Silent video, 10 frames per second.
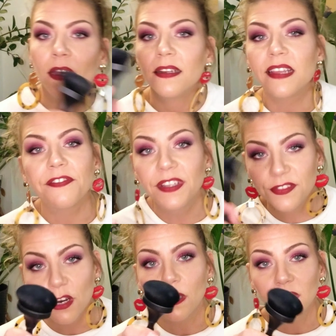Definitely
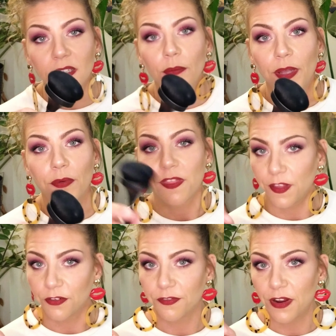struggle a little bit with
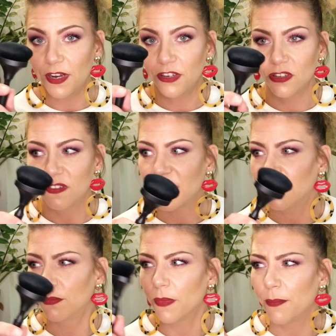thicker foundations,
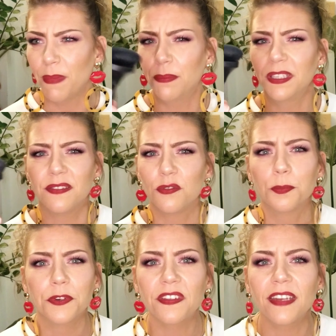like Maybelline
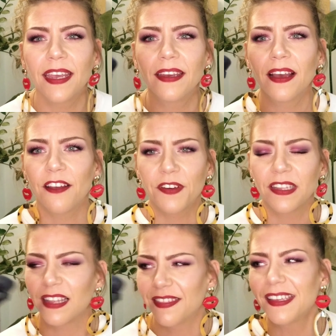Superstay.
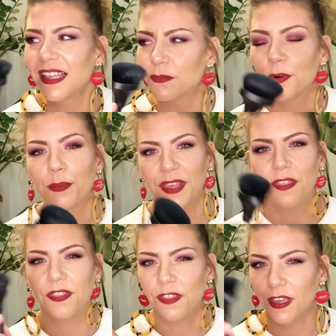I think that's one of my
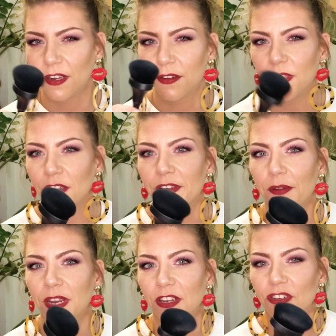thick
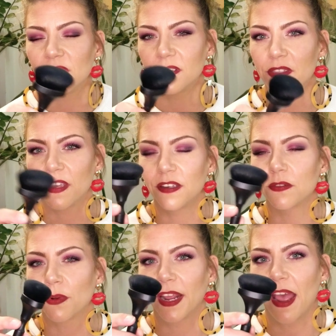foundations. It's the thickest
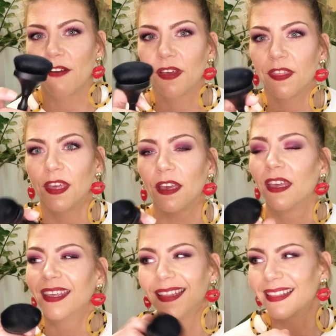one I have, I think.
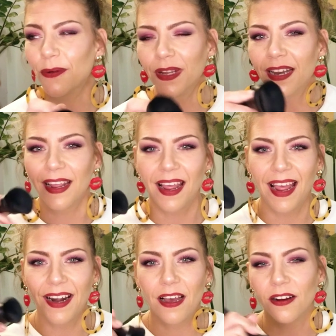That one, I
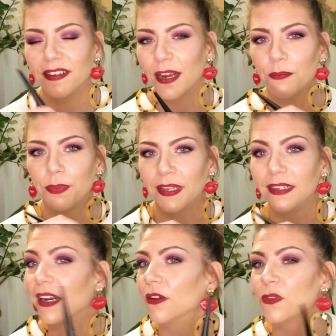had a hard time
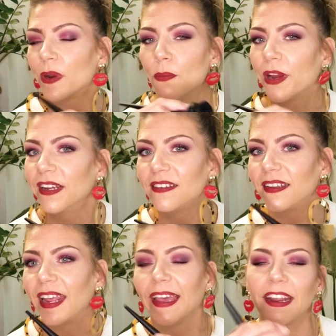blending out. It's what I'm wearing
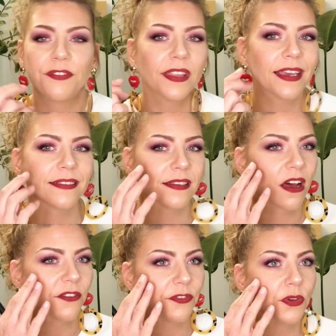today, and I feel like it's
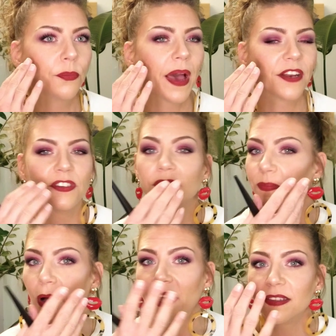got a few patchy
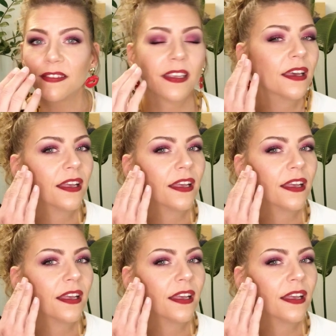spots.